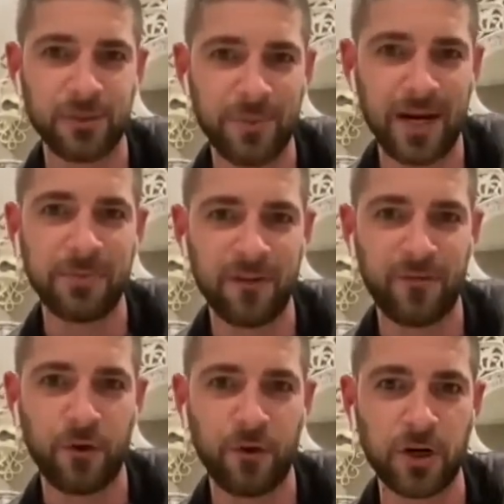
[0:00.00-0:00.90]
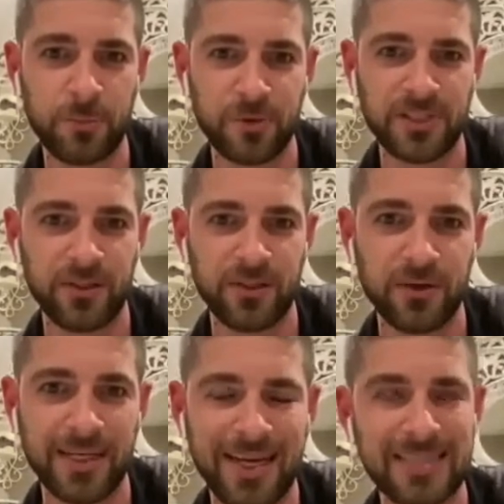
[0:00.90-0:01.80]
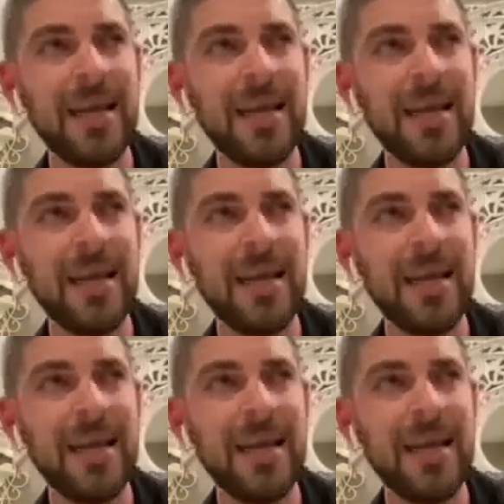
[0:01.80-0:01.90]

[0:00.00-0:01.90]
your body by 40% in 30 days.